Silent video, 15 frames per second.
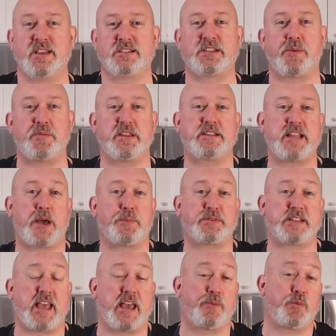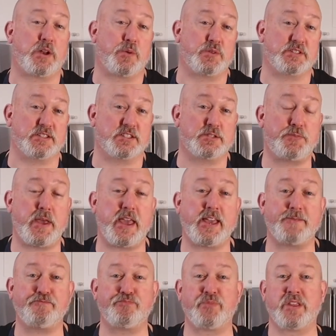Some of the tapas I had when I was in
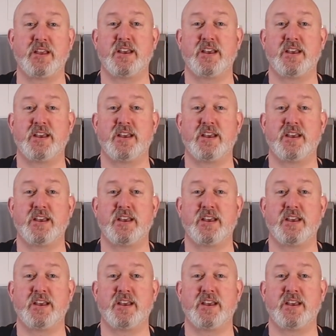Spain,